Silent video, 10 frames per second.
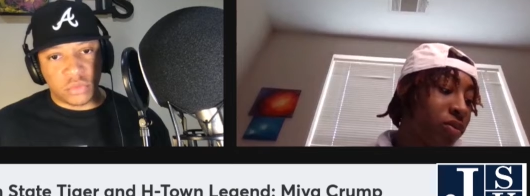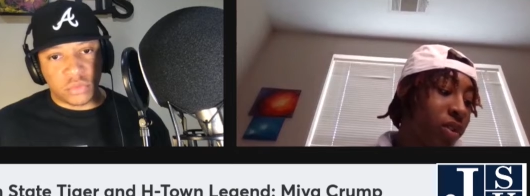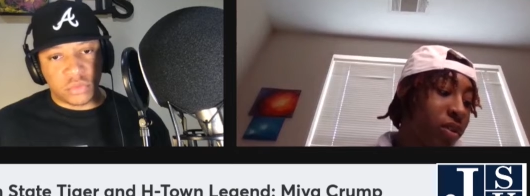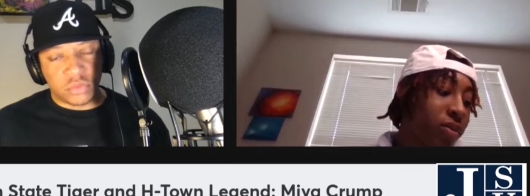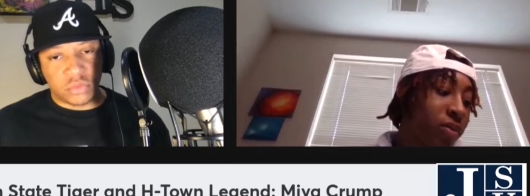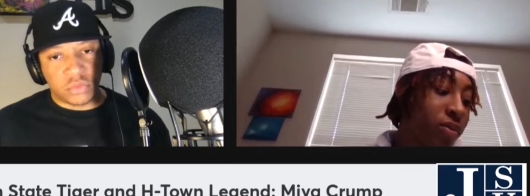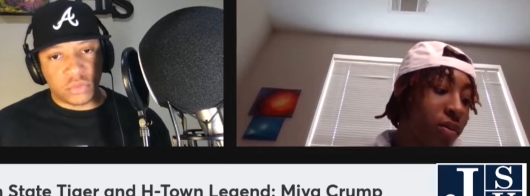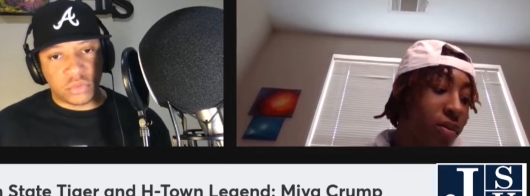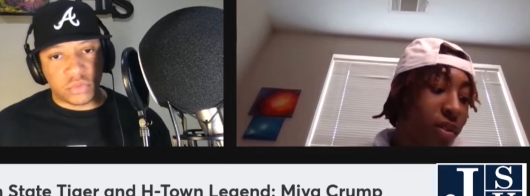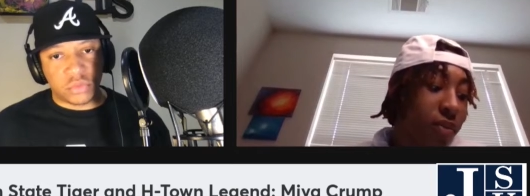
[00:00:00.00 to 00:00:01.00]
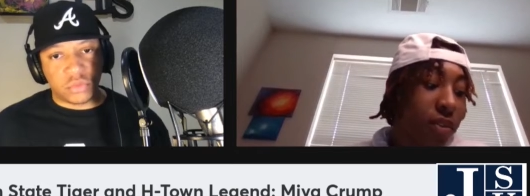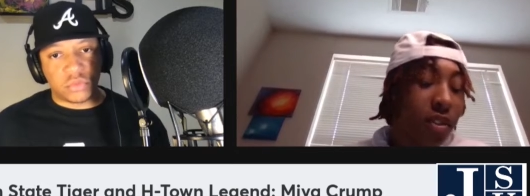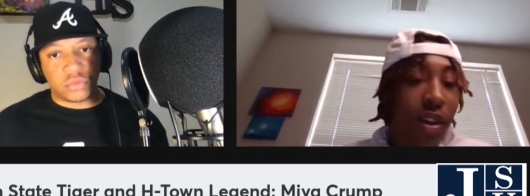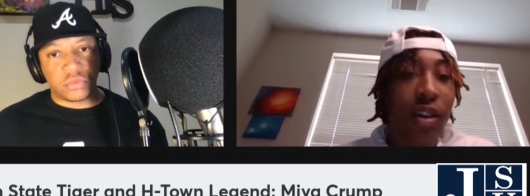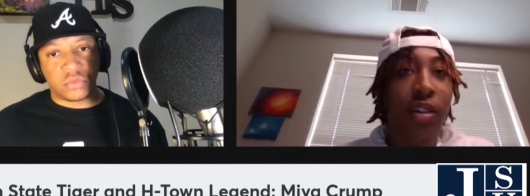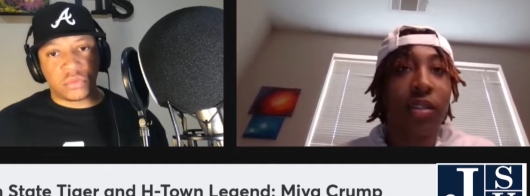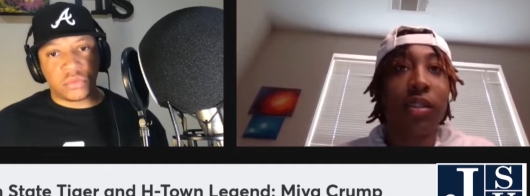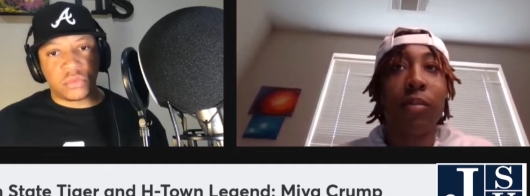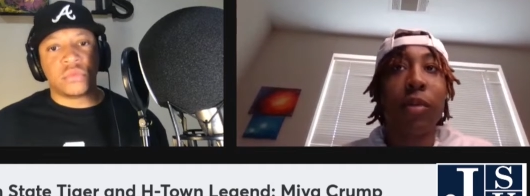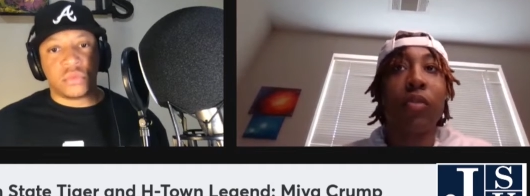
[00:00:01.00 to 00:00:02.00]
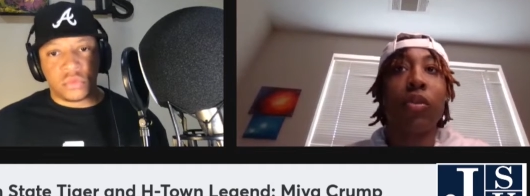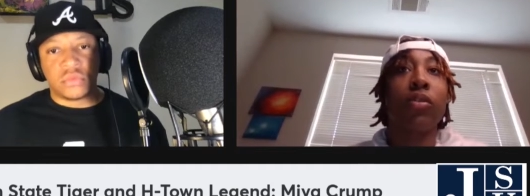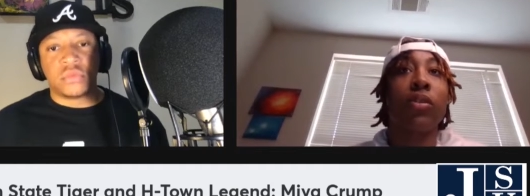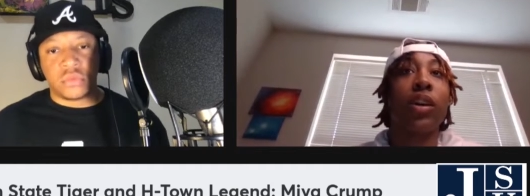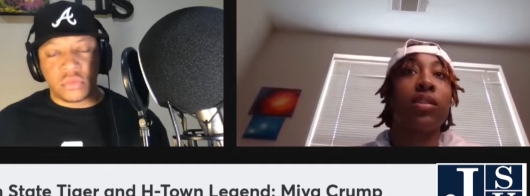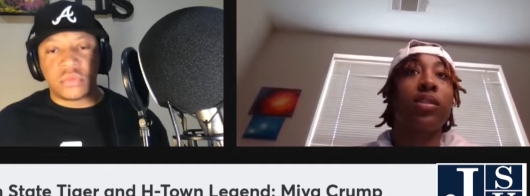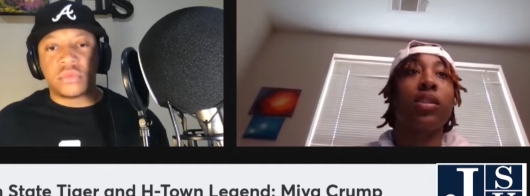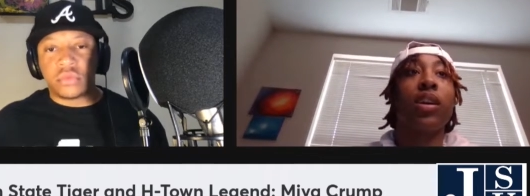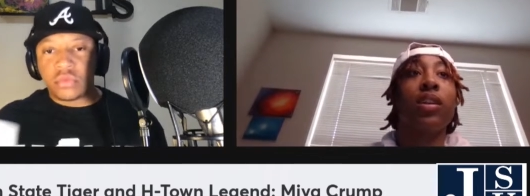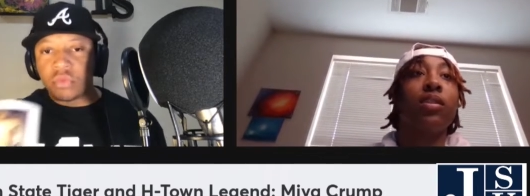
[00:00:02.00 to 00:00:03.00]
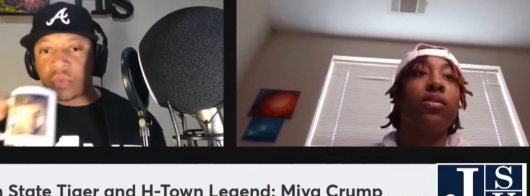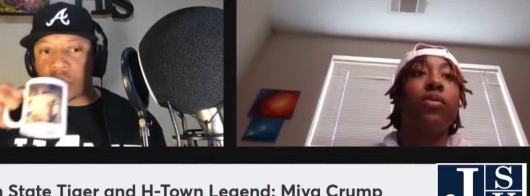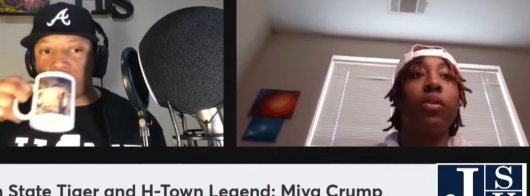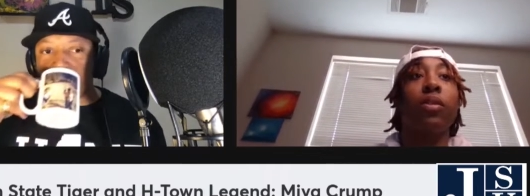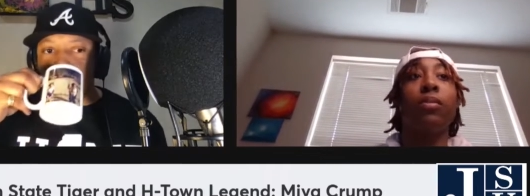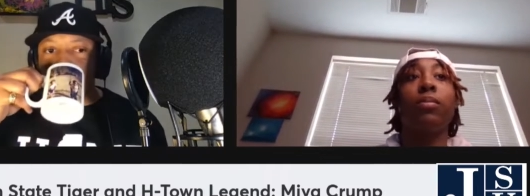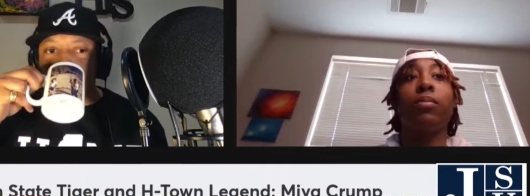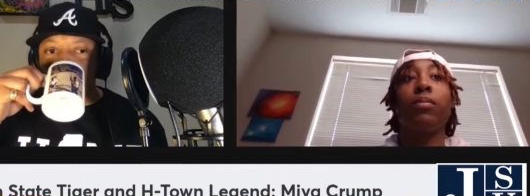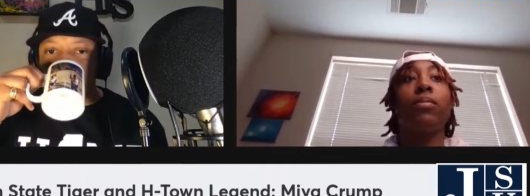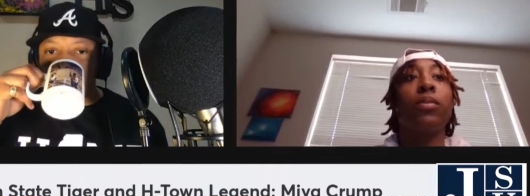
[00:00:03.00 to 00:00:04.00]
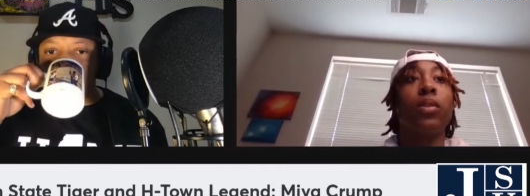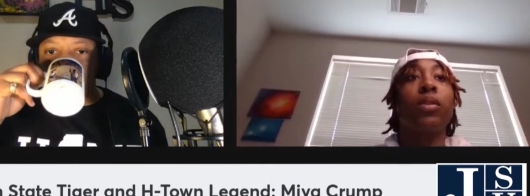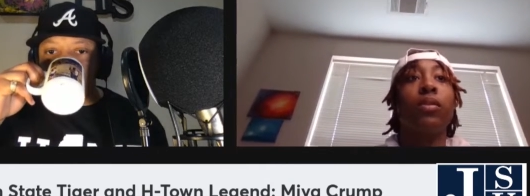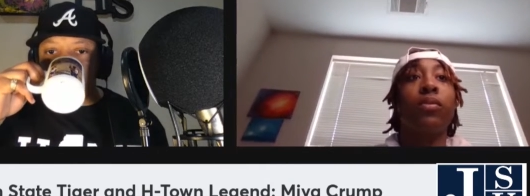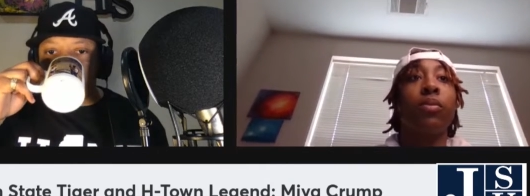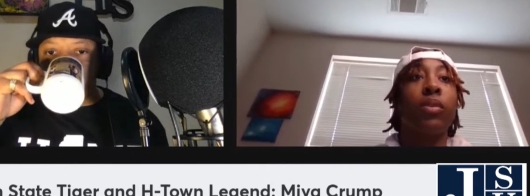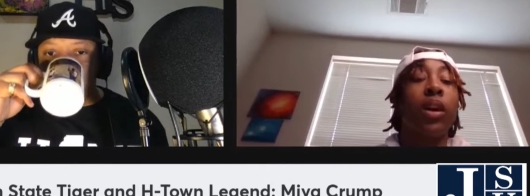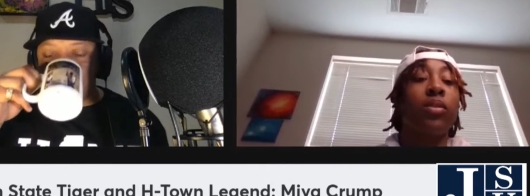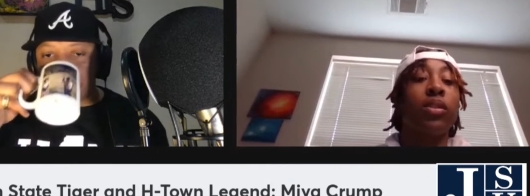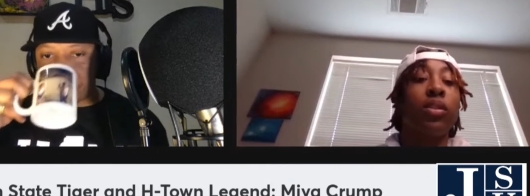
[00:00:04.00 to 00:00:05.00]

Speaker 1: you know, different things. Like my role hasn't changed from from when I